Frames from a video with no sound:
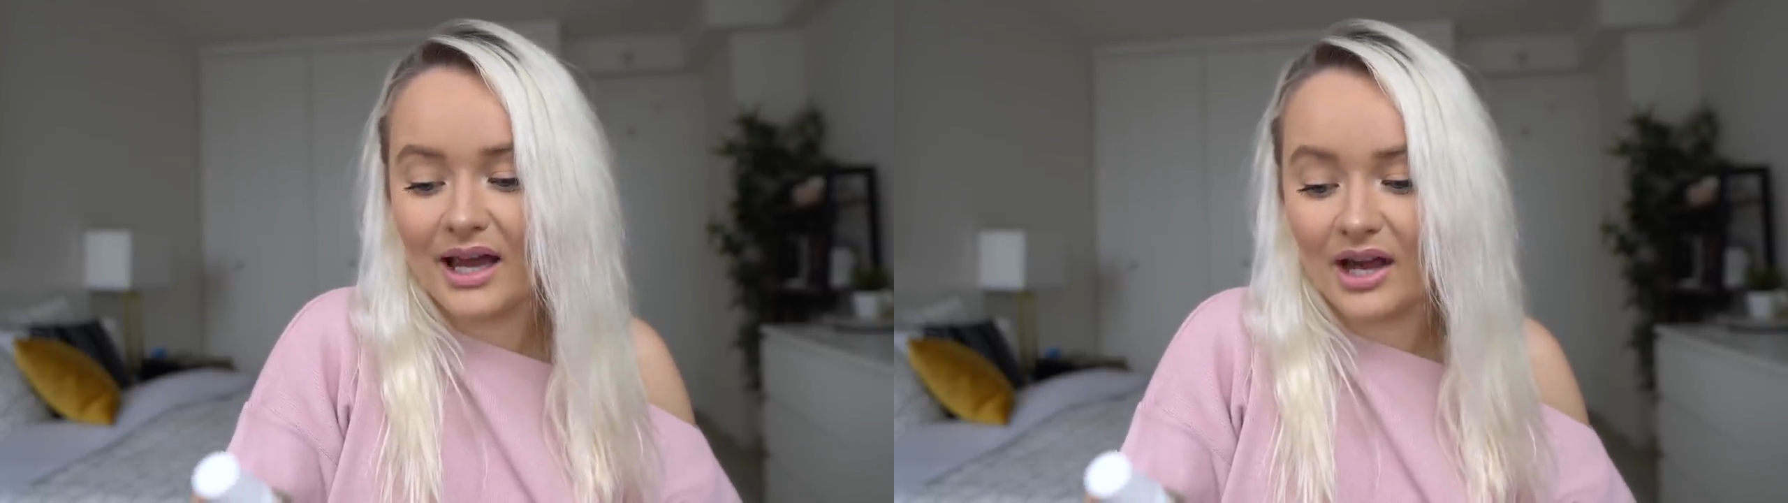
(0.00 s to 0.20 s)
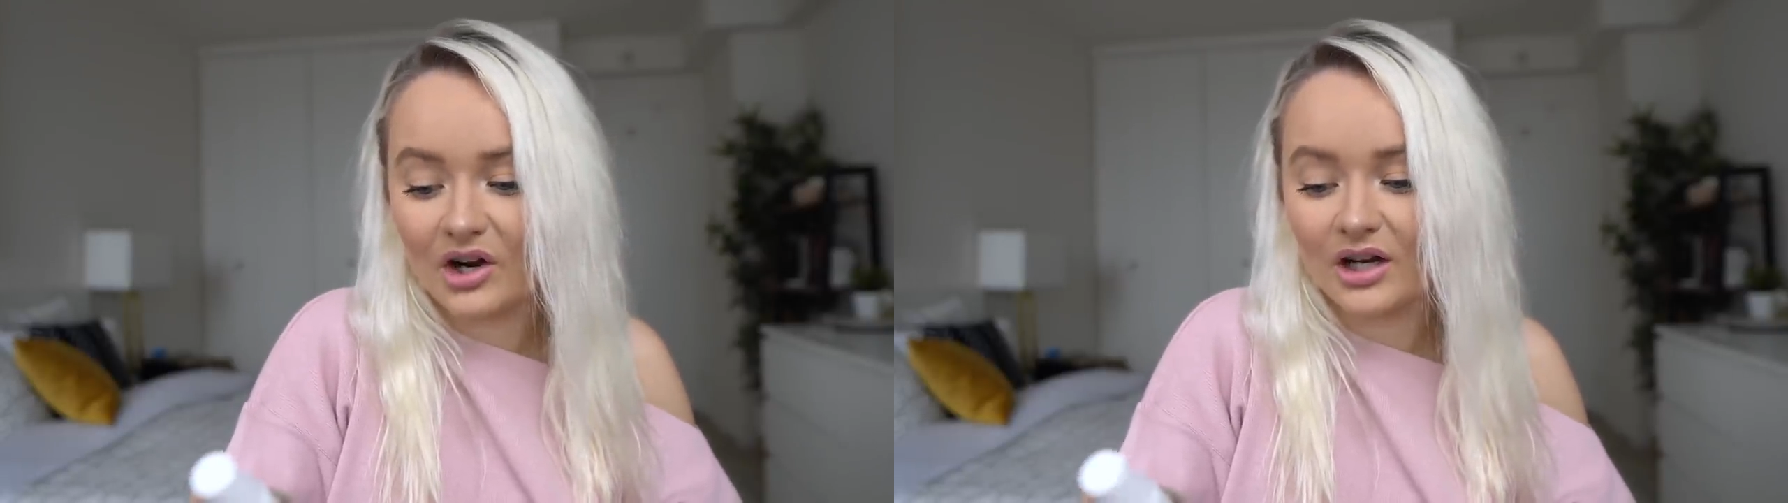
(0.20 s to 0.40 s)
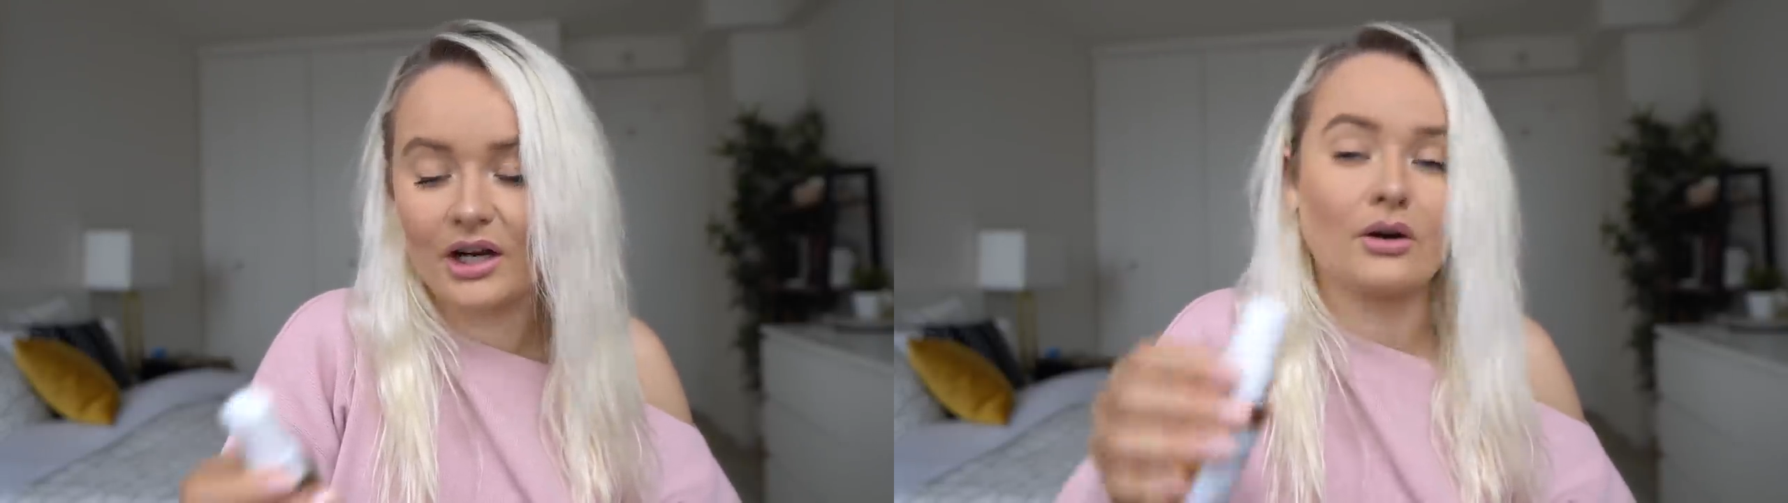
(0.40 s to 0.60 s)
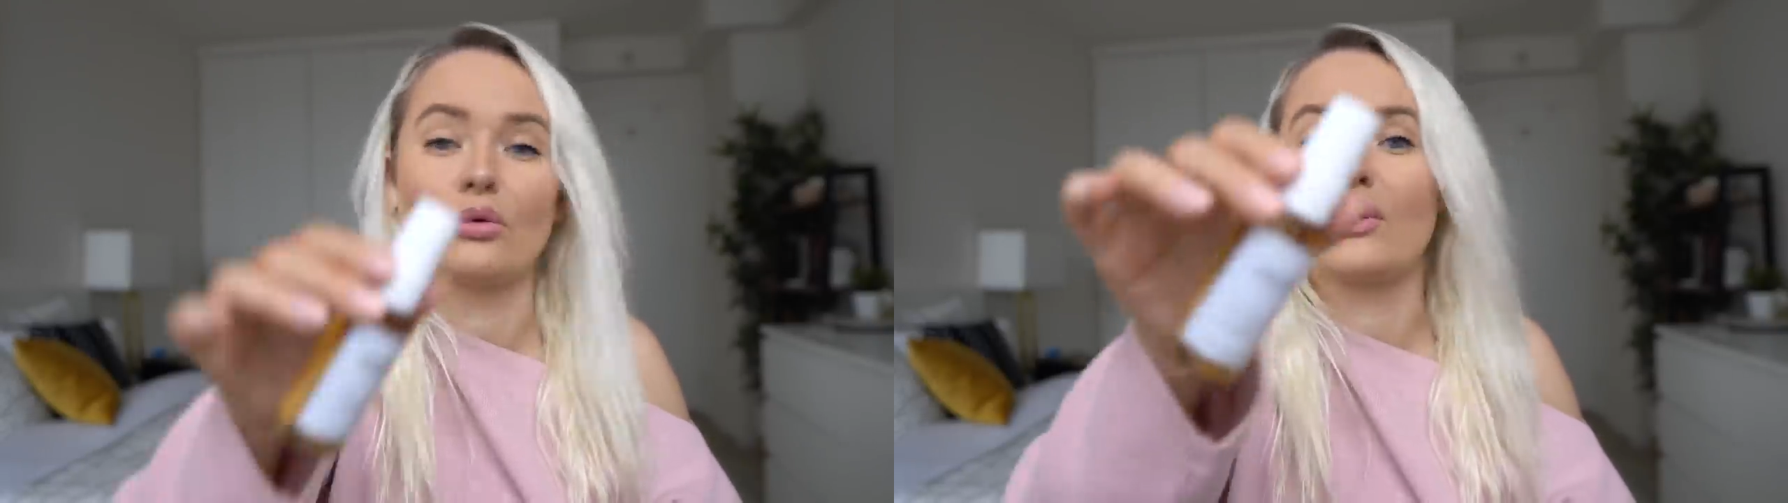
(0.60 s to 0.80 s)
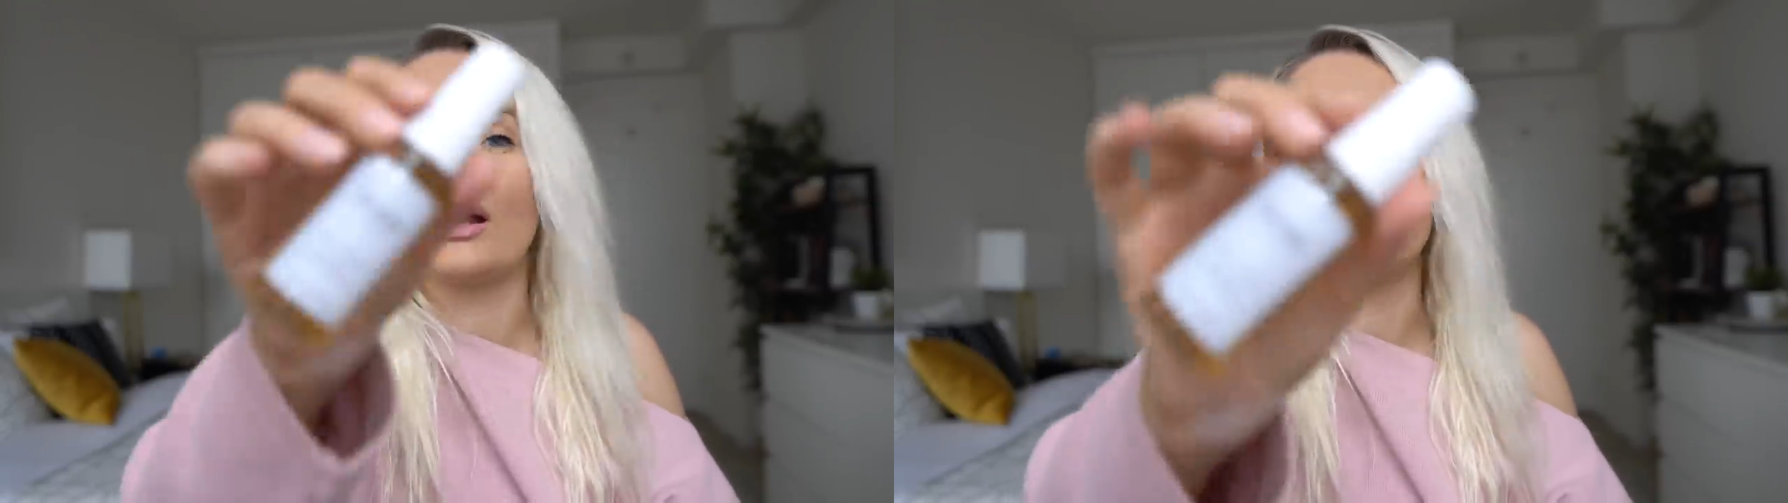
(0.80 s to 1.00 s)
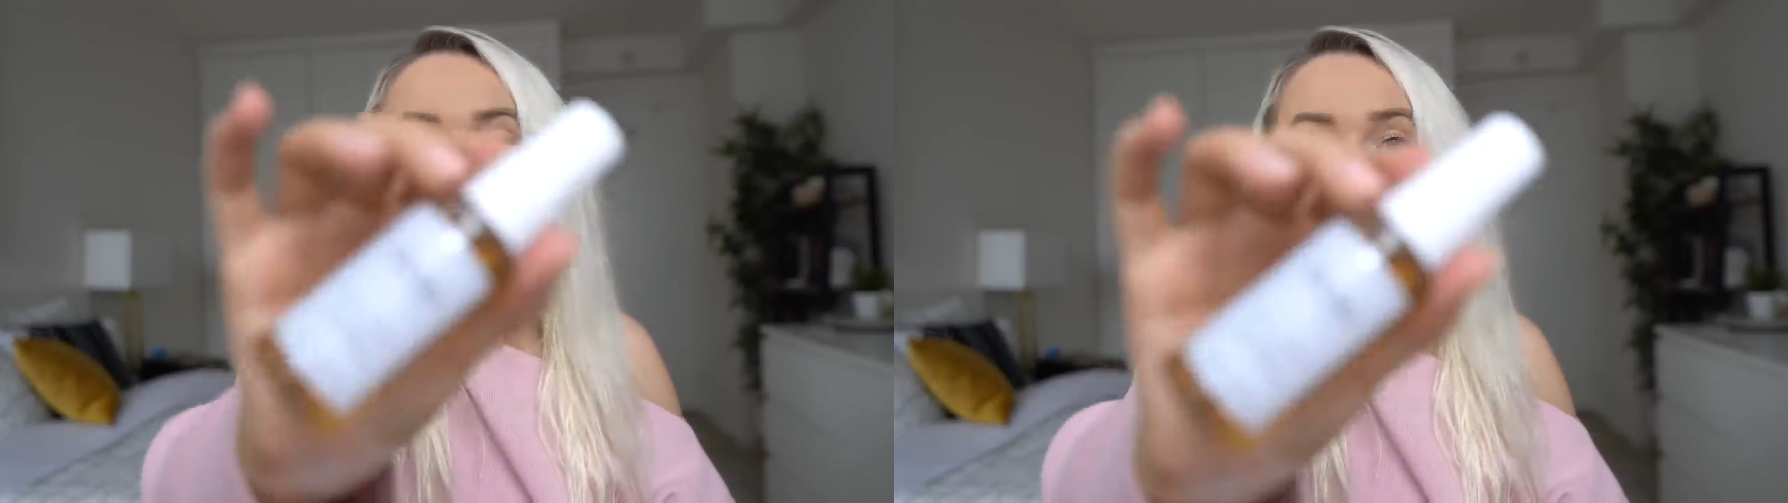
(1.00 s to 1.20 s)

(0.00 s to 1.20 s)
Hair Care Wave